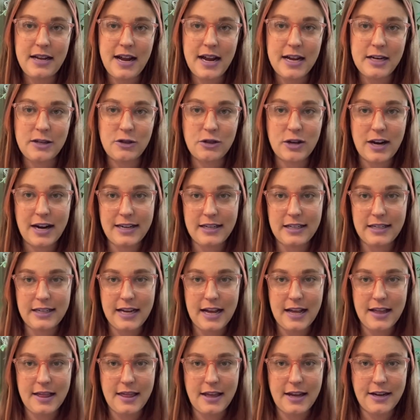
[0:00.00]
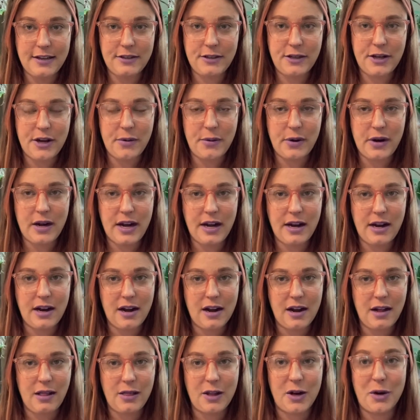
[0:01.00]
and trying to get things going
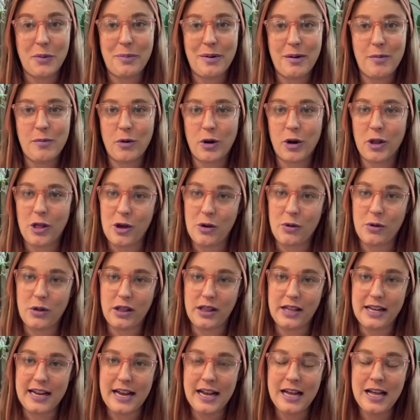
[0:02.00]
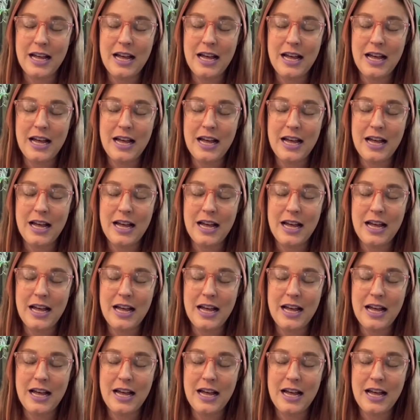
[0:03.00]
a little bit more locally.